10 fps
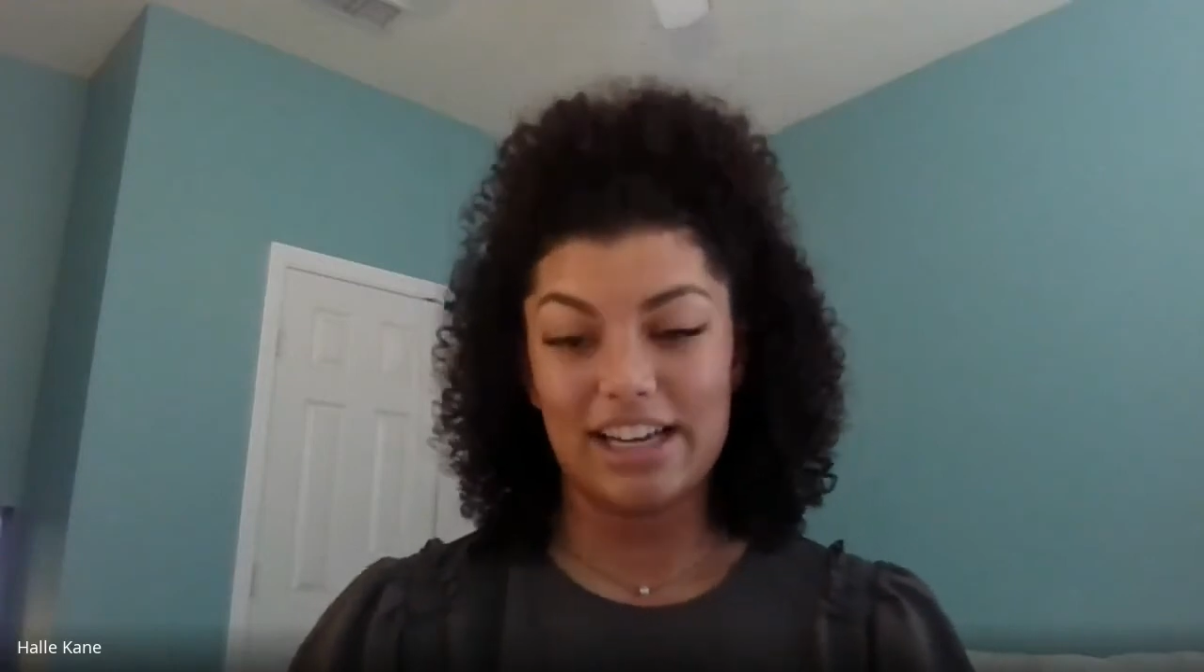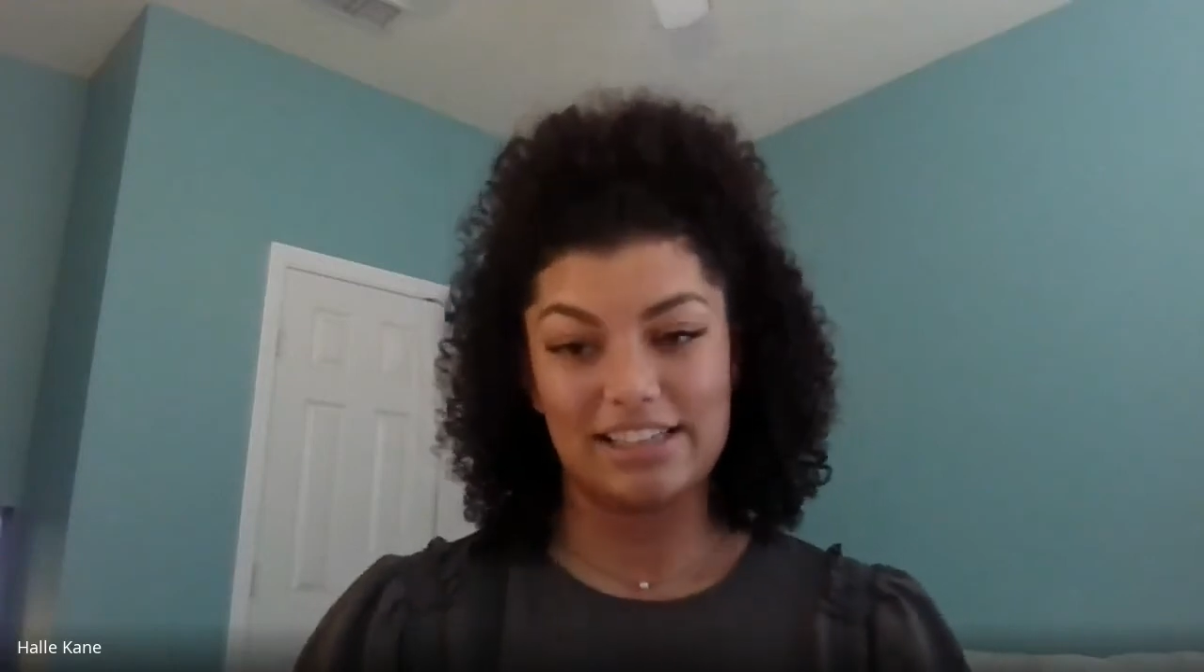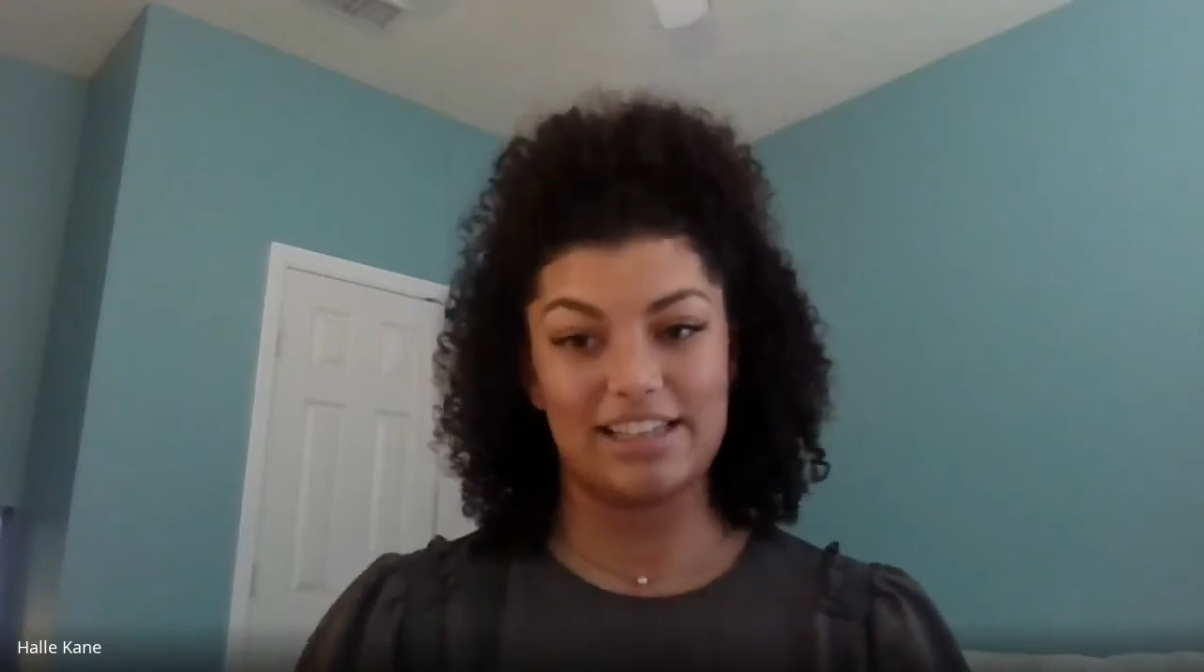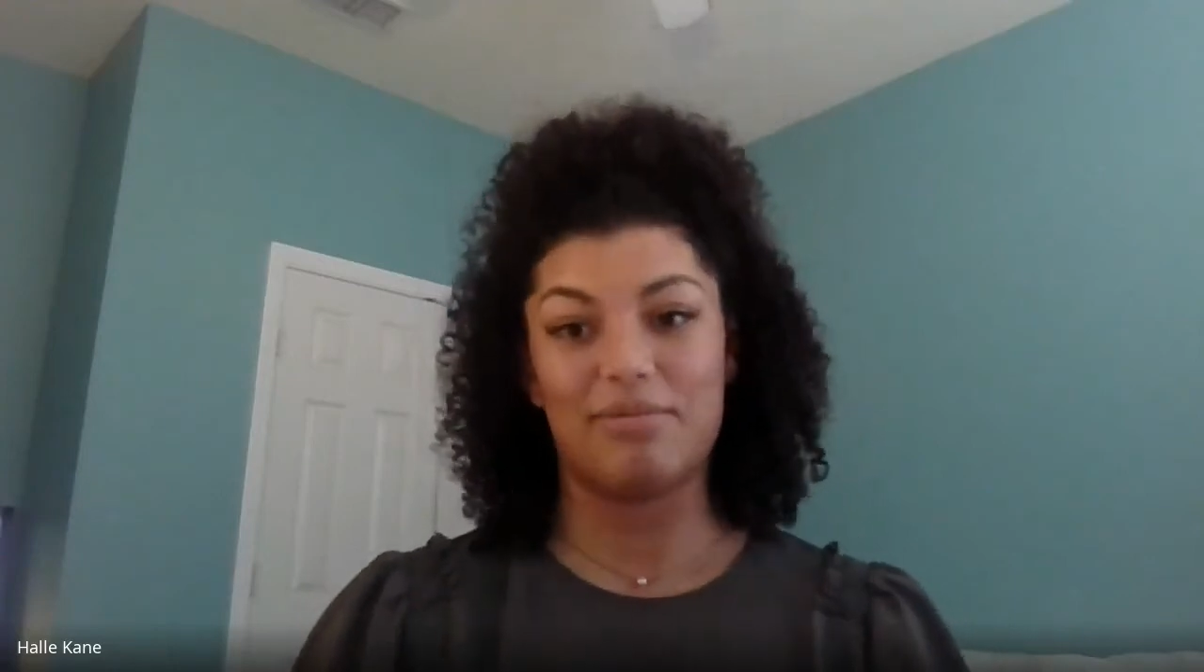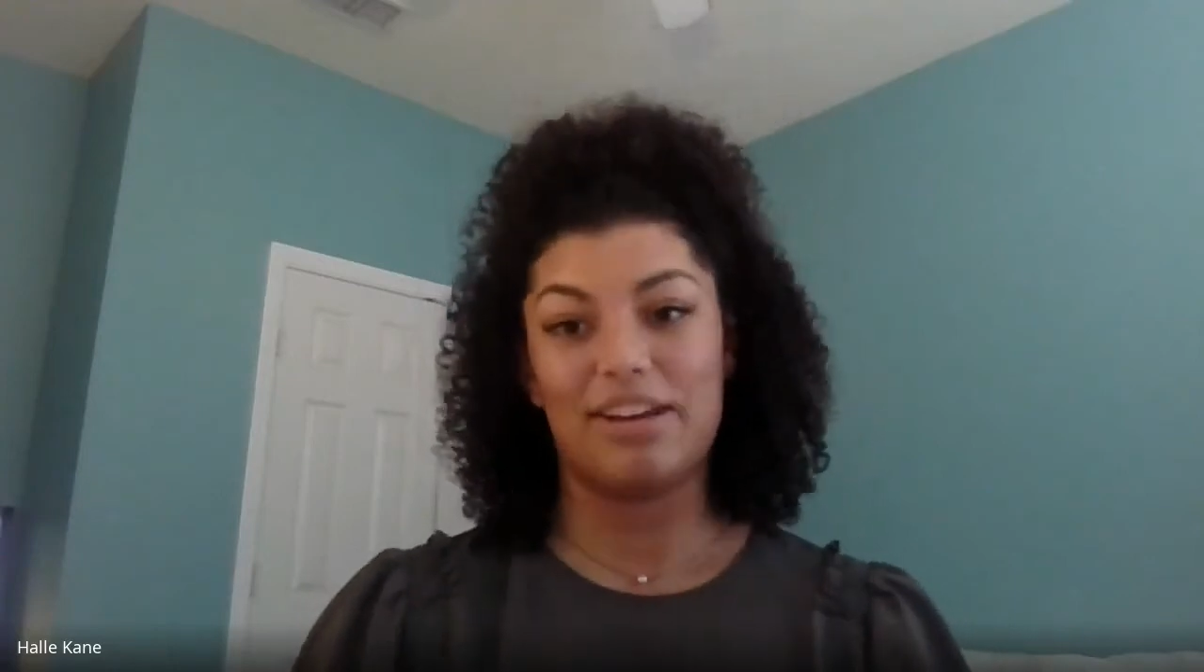
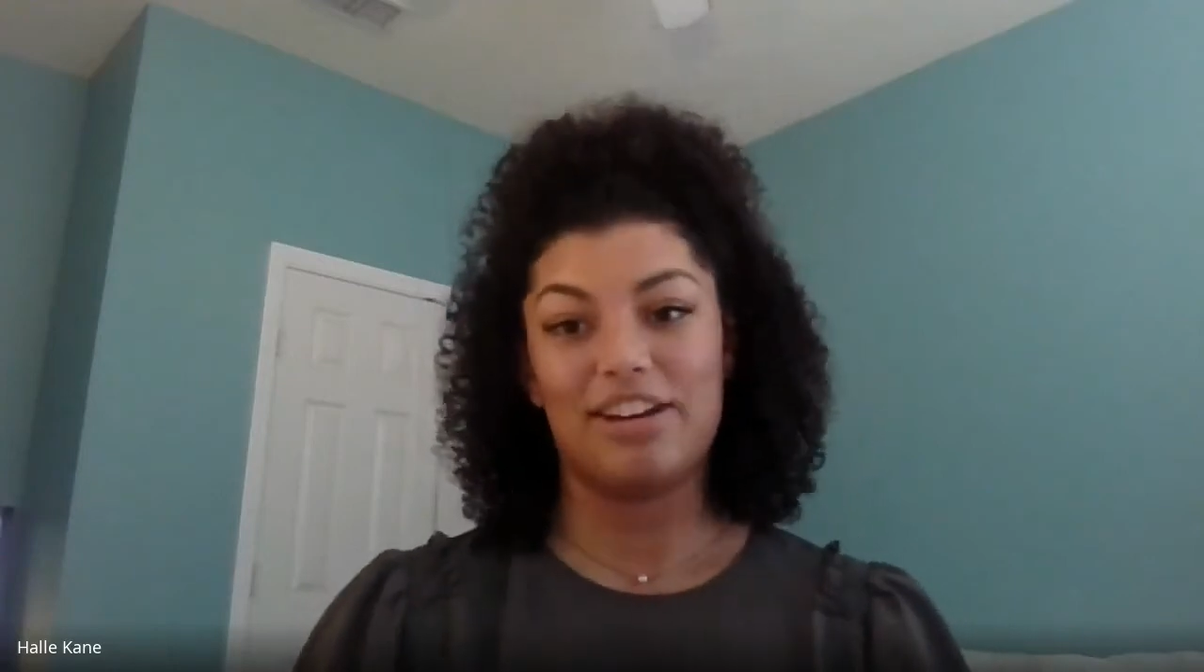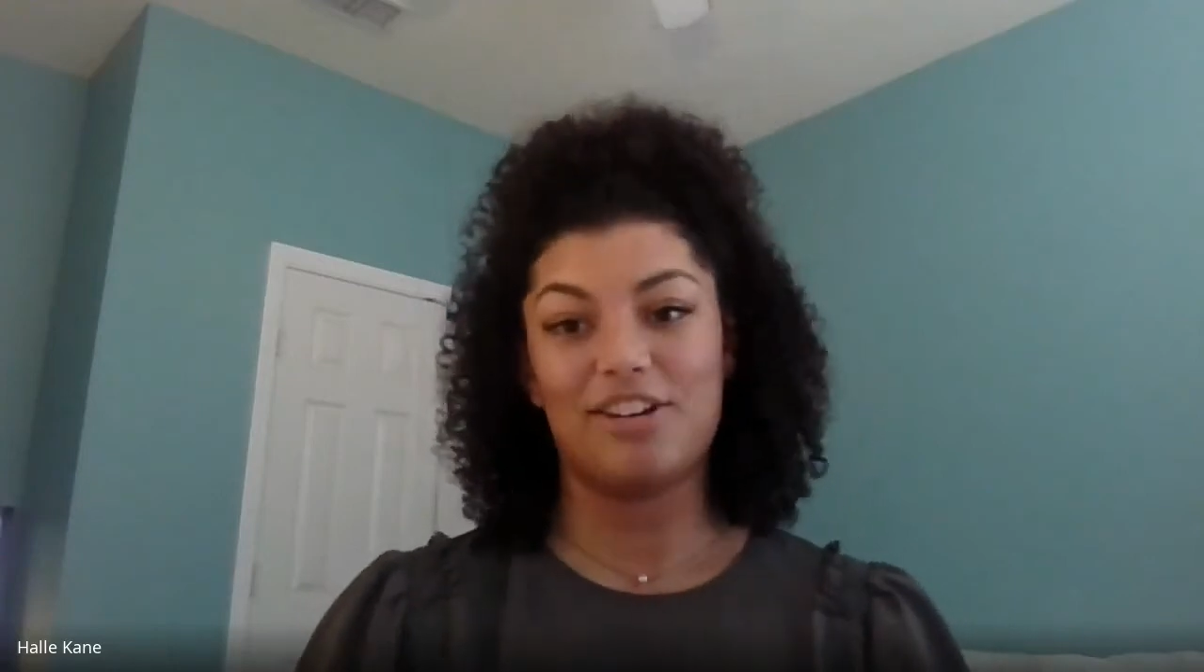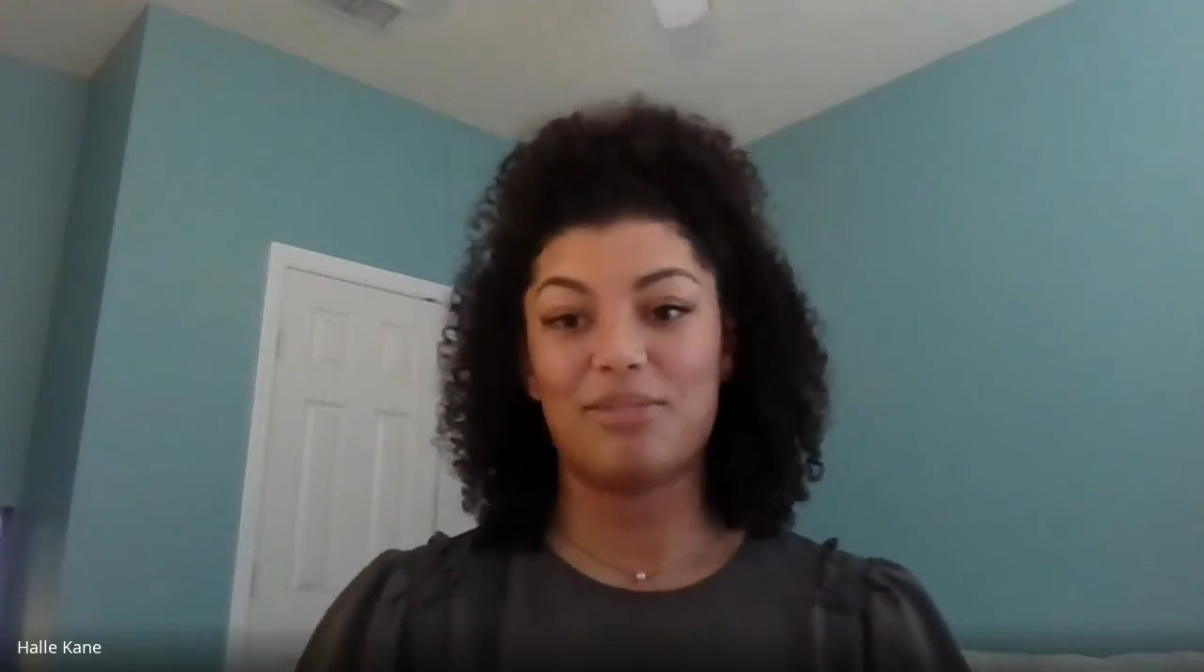is. I mean, you